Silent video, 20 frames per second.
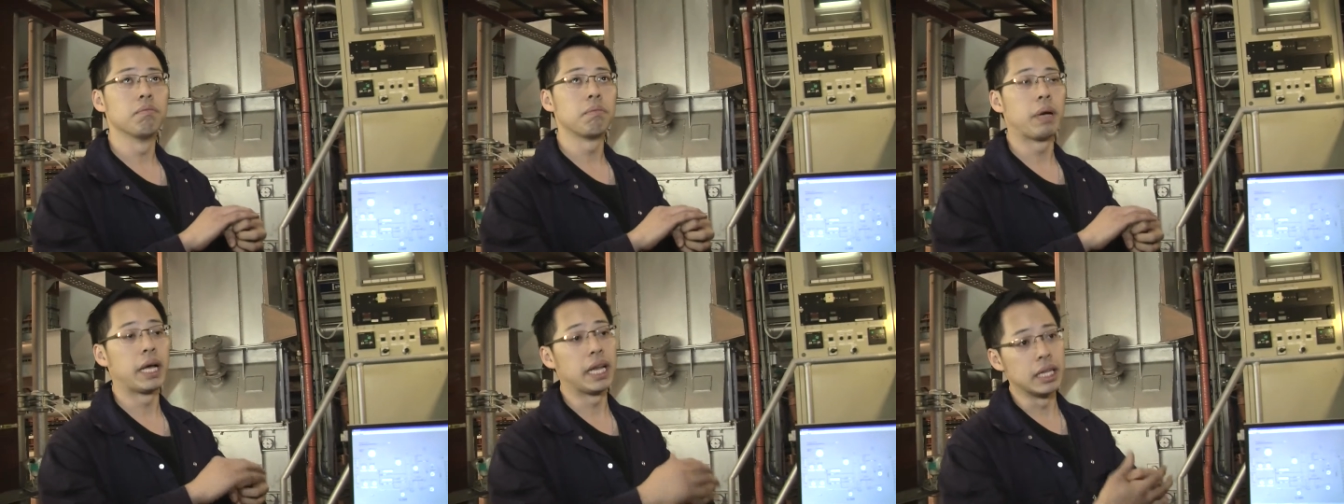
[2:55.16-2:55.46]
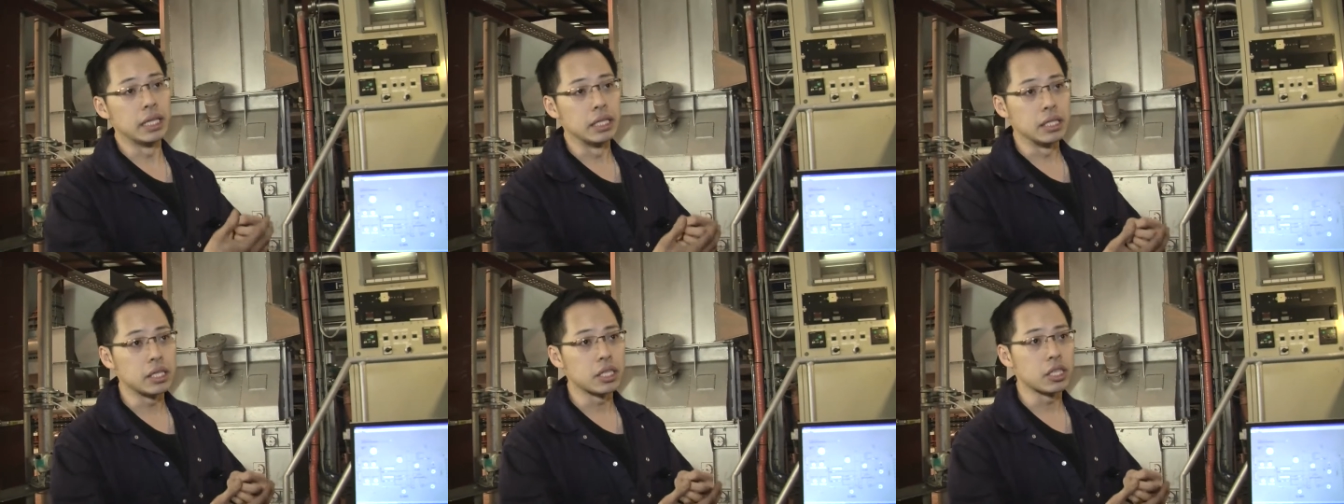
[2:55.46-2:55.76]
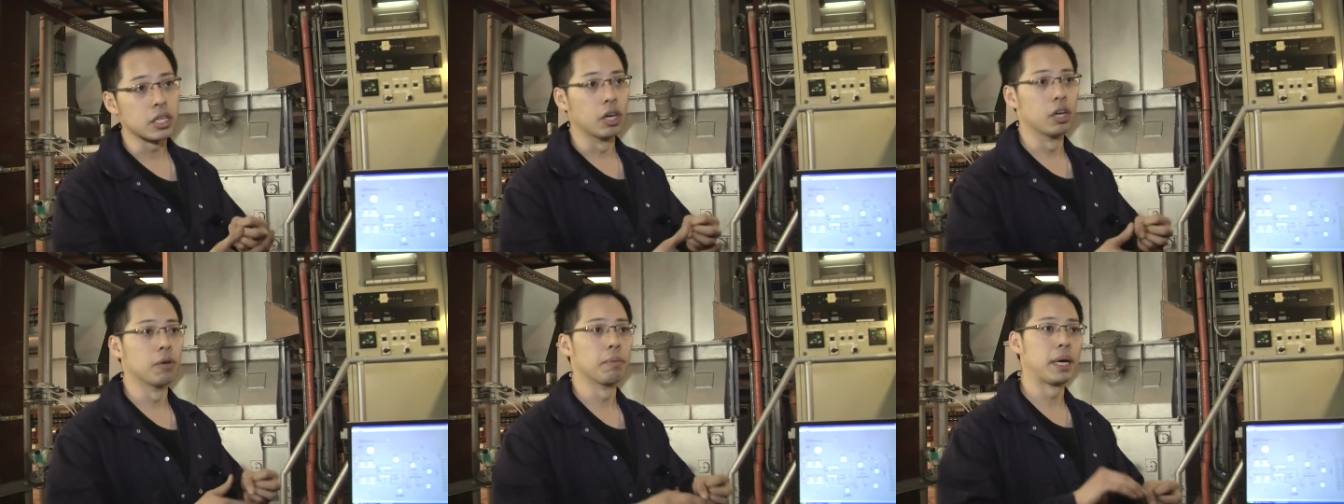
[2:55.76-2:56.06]

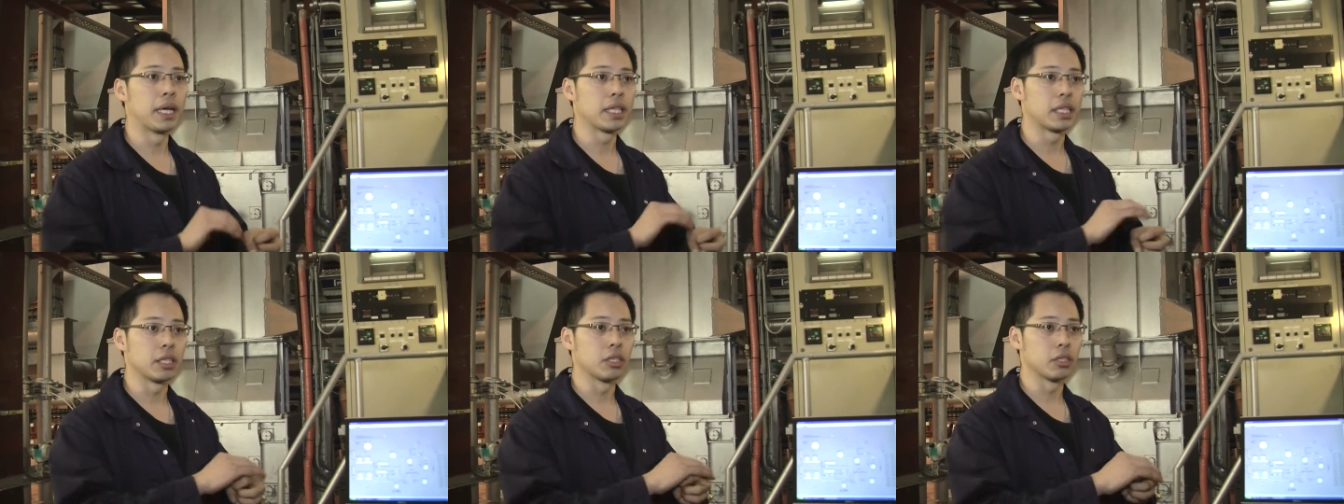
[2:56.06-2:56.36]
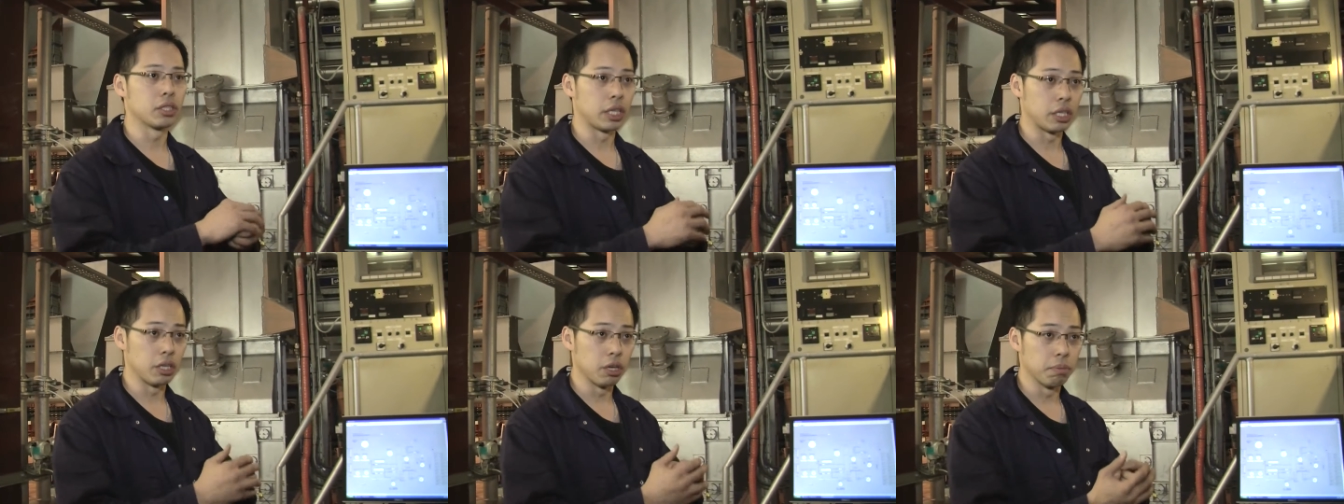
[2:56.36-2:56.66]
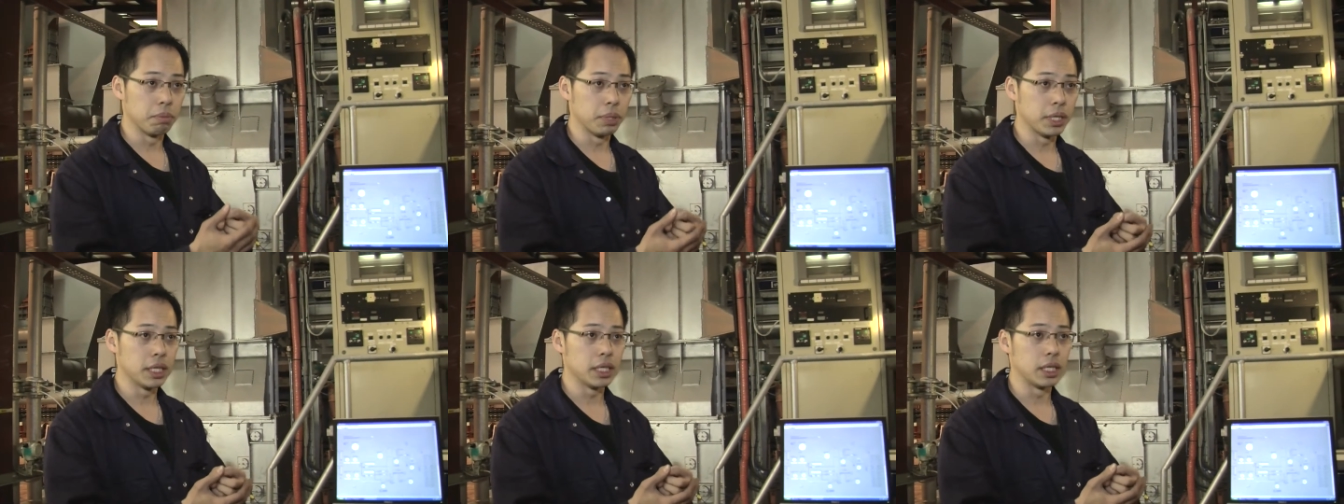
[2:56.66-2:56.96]
pellets or particles that
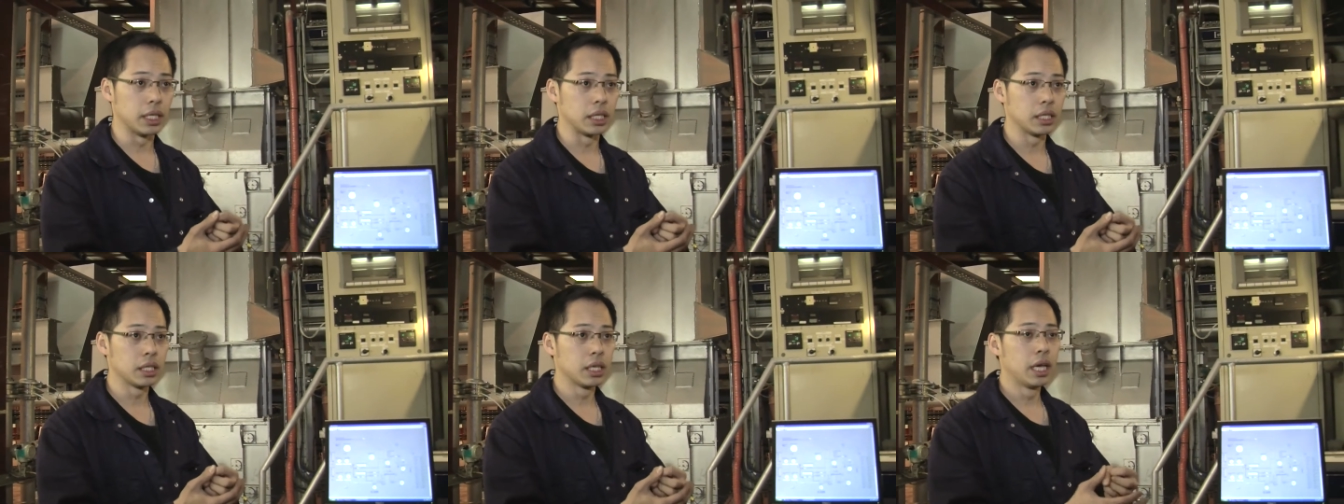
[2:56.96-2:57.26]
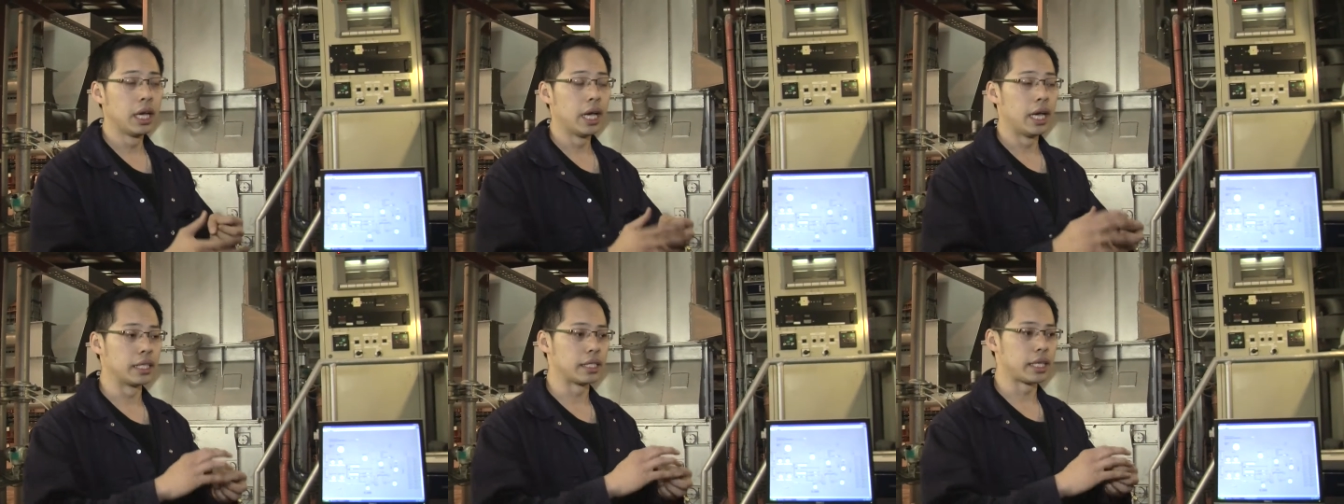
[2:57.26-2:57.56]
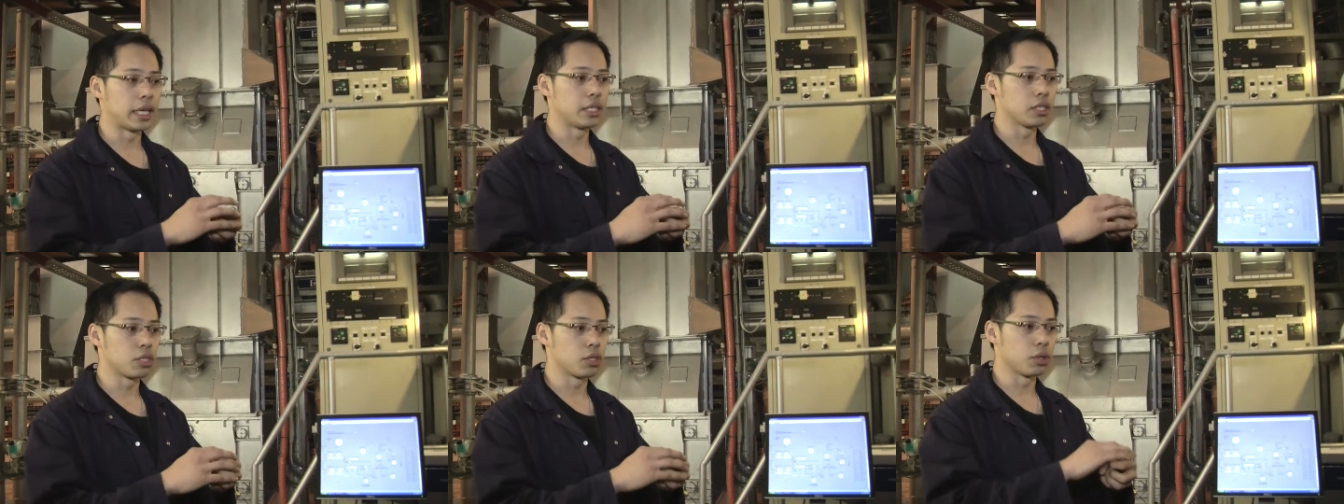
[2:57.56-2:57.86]
you're burning, it
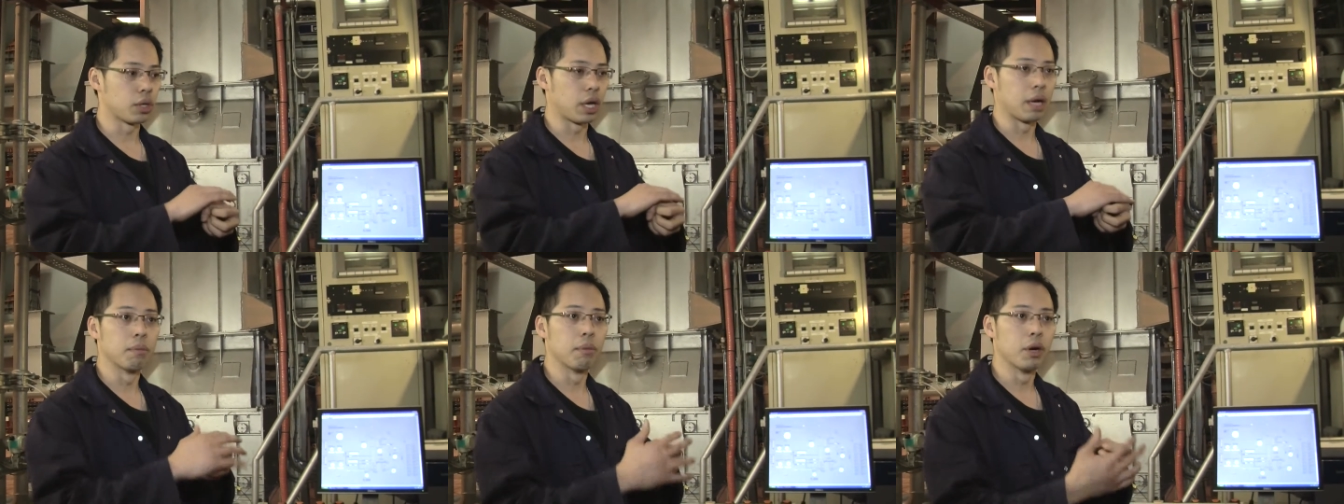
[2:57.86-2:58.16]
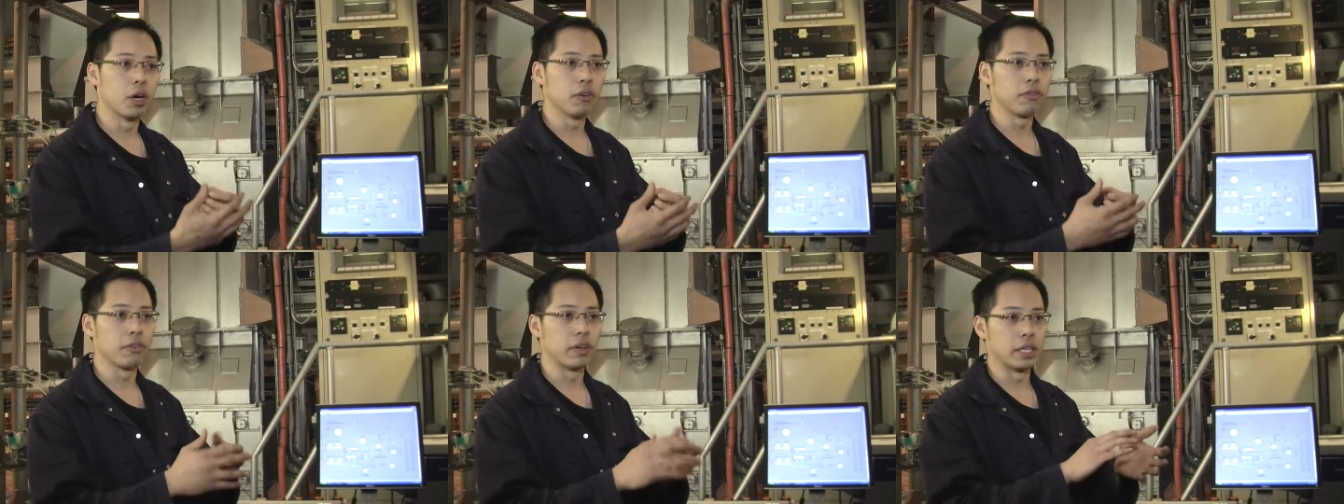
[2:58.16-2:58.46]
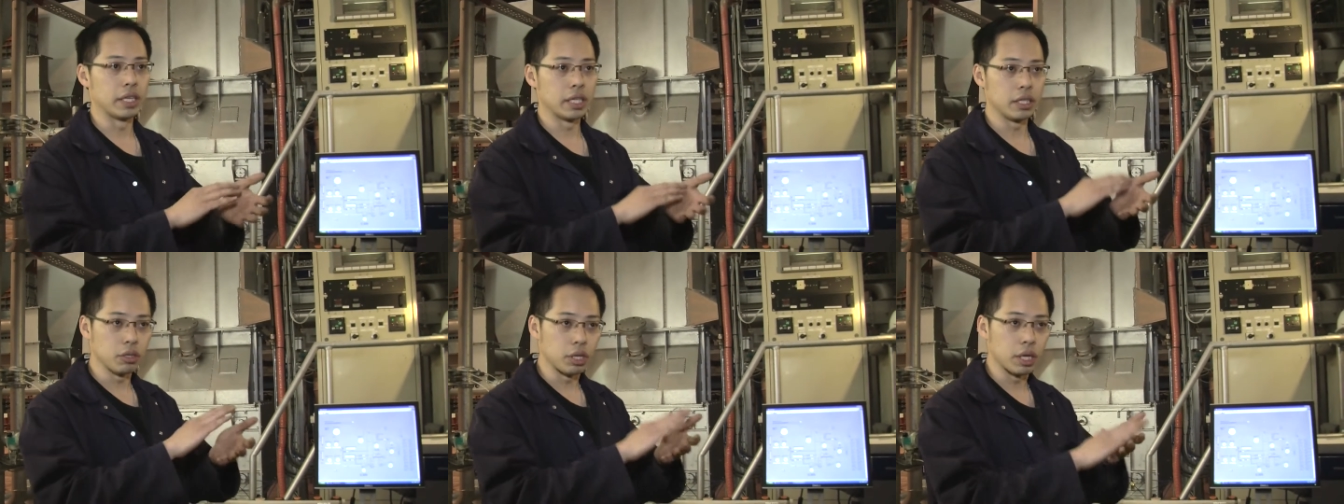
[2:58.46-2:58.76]
tends to come off
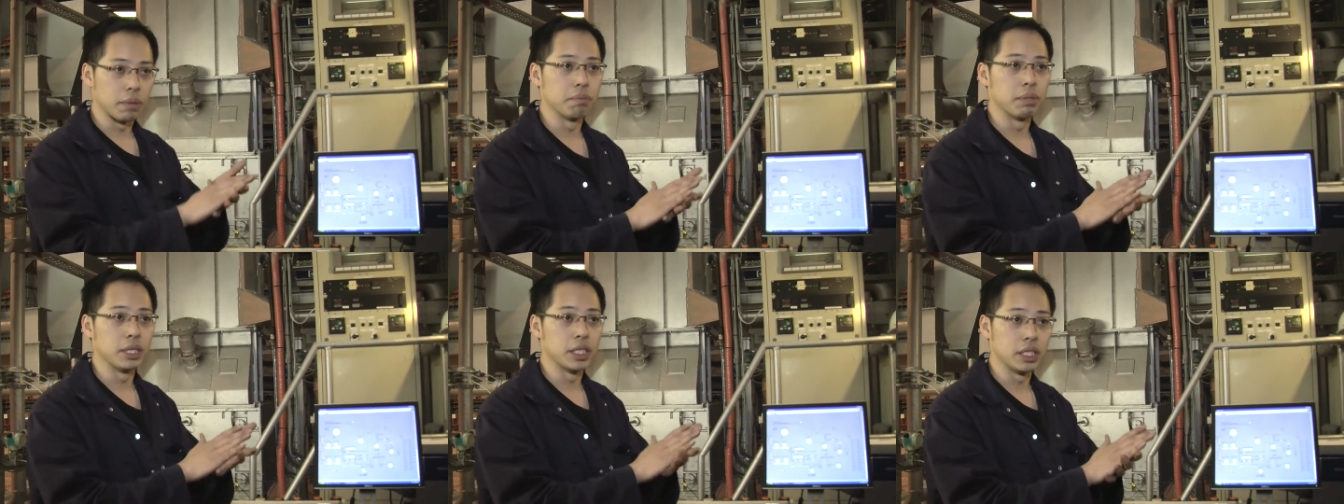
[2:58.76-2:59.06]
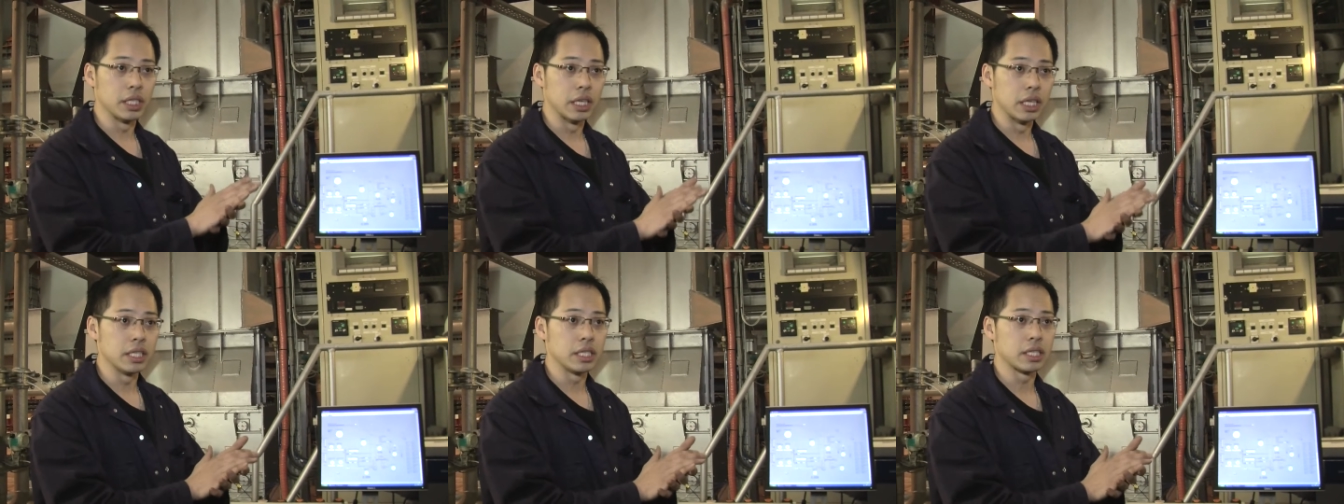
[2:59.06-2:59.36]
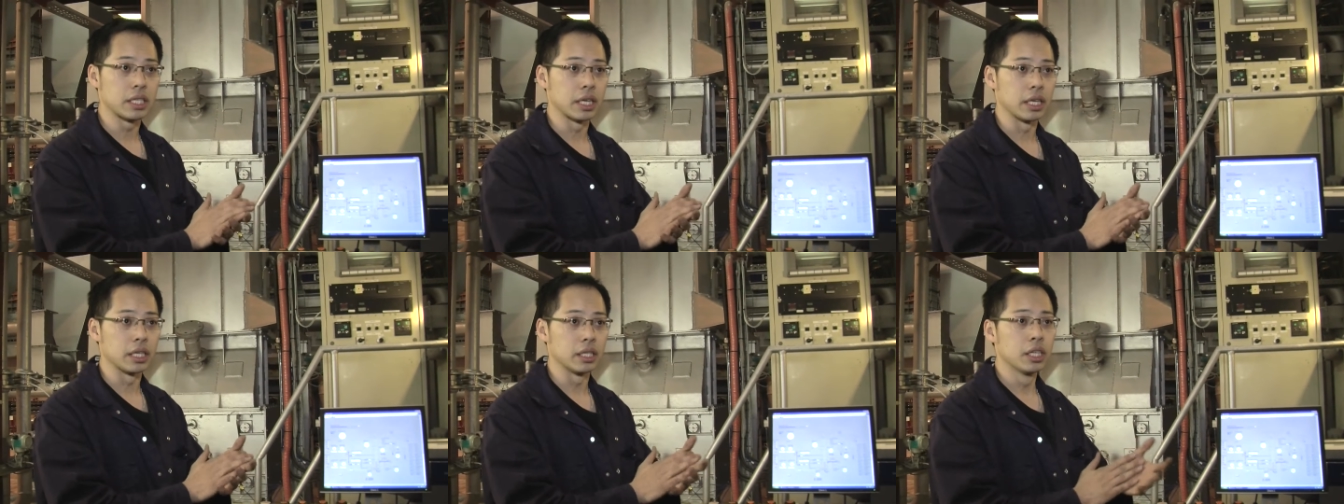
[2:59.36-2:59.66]
and then you can burn the
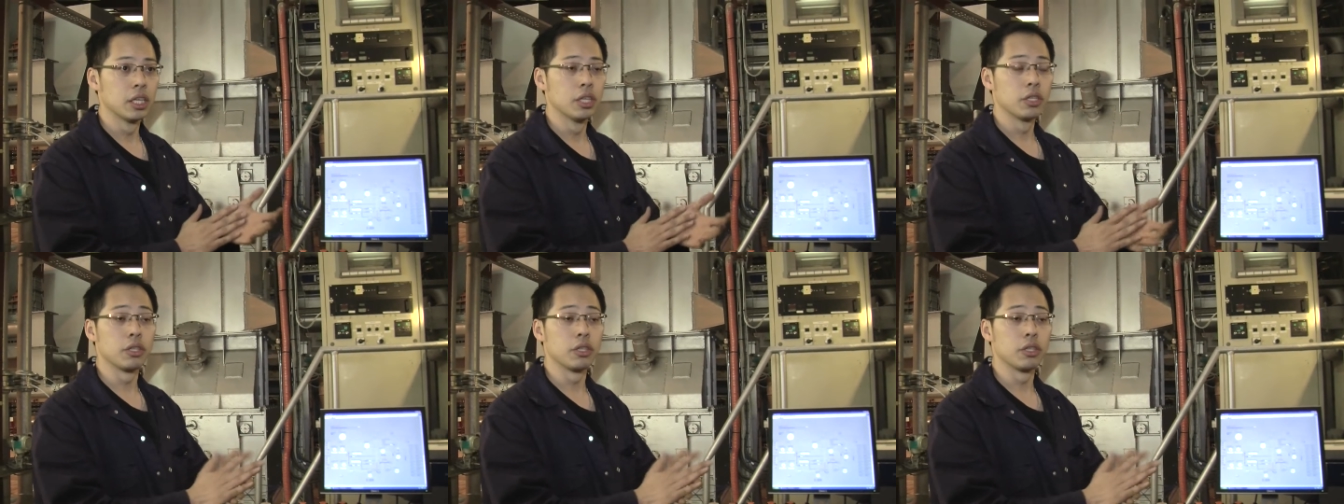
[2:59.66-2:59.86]
inside.